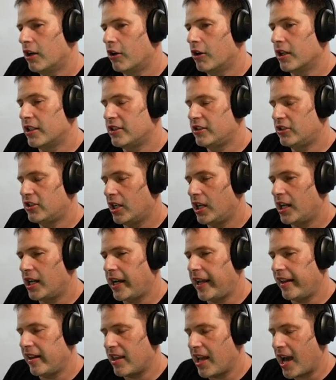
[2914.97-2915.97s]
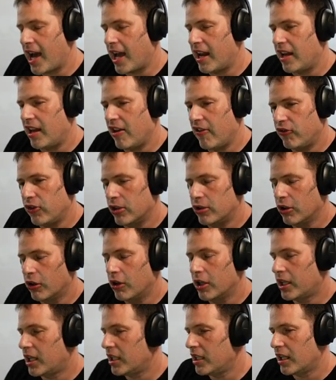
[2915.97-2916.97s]
are designed that if the
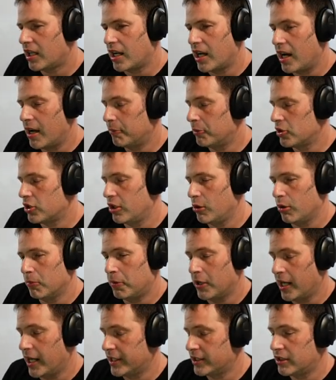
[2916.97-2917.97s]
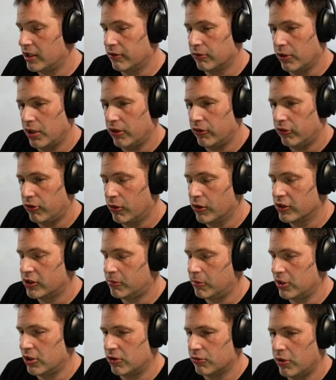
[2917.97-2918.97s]
dog can accomplish it with positive
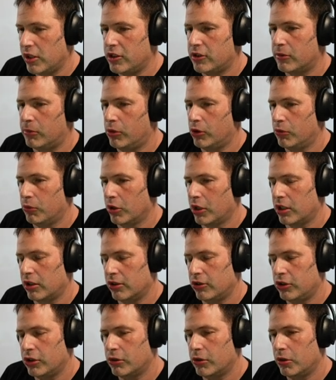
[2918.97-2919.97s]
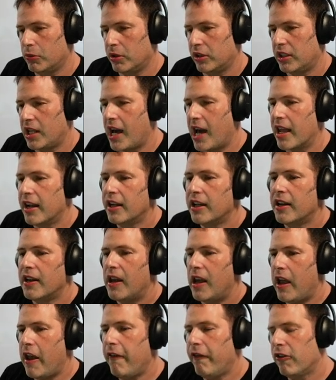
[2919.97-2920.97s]
reinforcements, reasonable, we're going to do it with that.
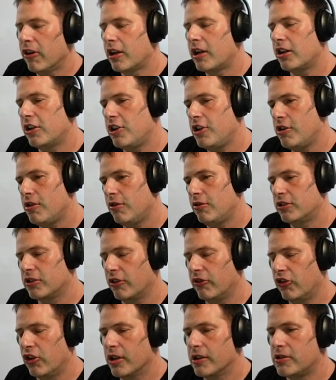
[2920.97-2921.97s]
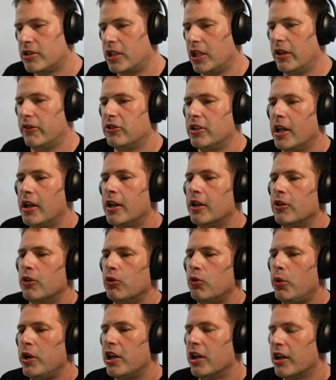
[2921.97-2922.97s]
If we're going to use aversives,
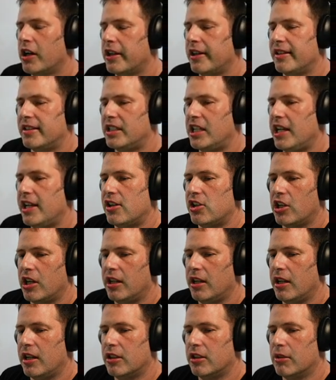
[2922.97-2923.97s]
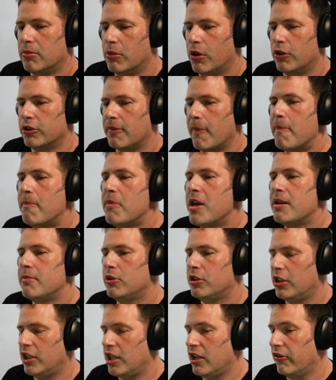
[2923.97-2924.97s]
we are going to teach it in the most
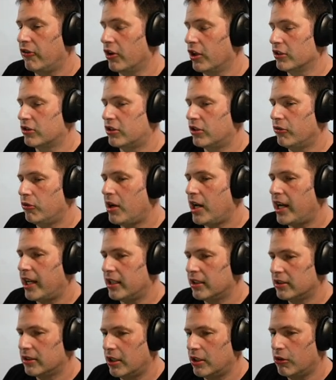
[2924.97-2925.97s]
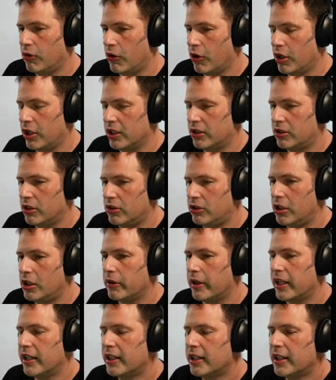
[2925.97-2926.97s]
minimally aversive way in order to
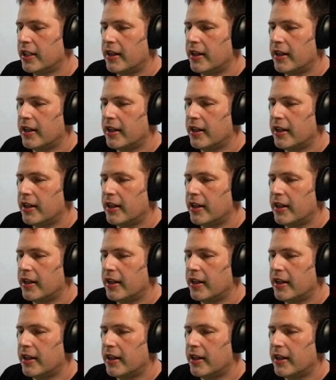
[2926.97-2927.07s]
do it.